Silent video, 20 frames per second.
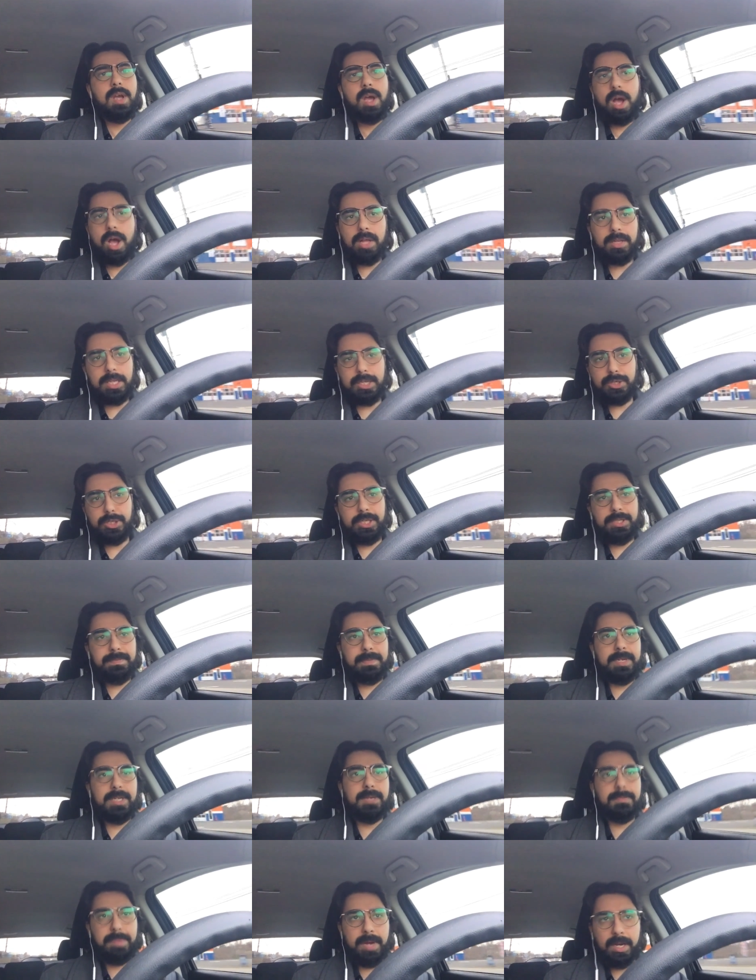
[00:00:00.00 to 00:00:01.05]
All that shit's
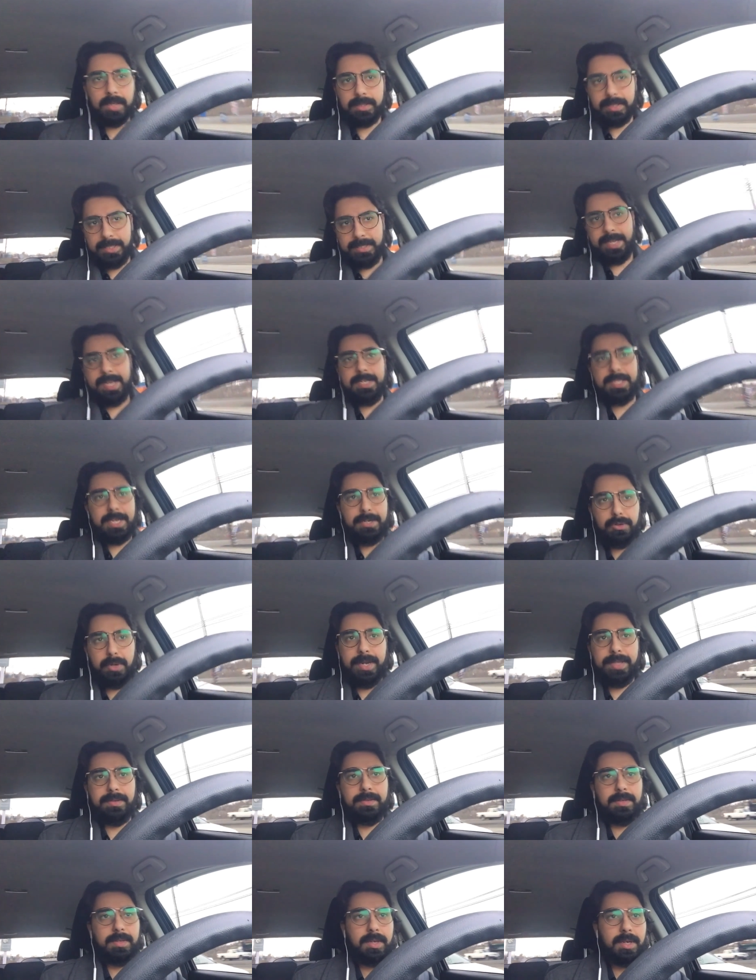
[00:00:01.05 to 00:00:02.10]
been debunked. It's
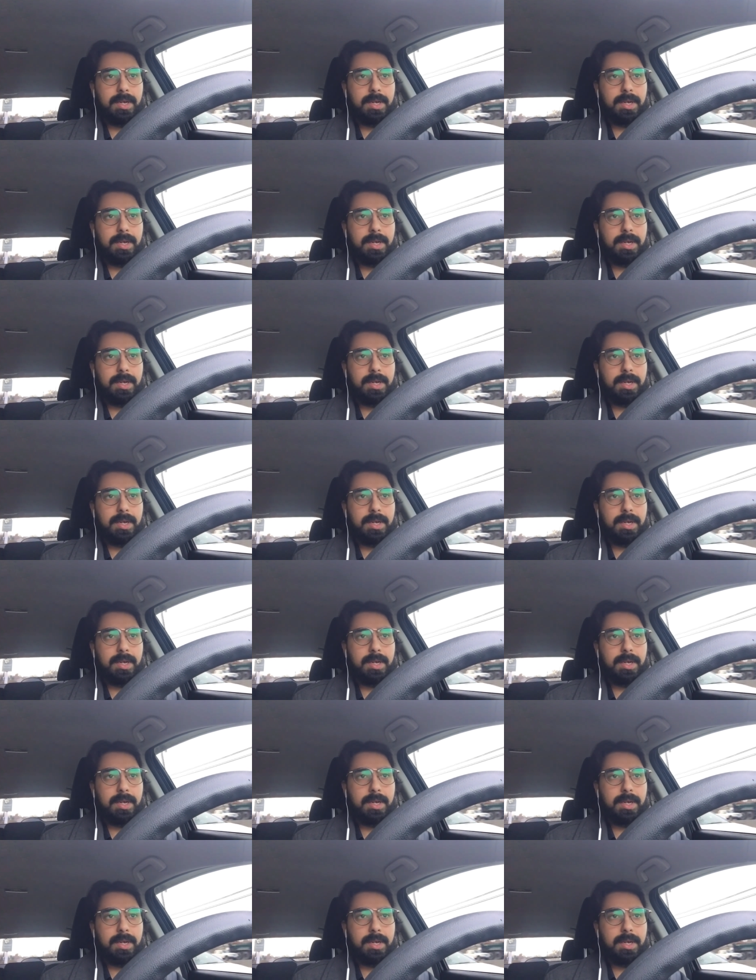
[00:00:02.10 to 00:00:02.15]
anti-trans."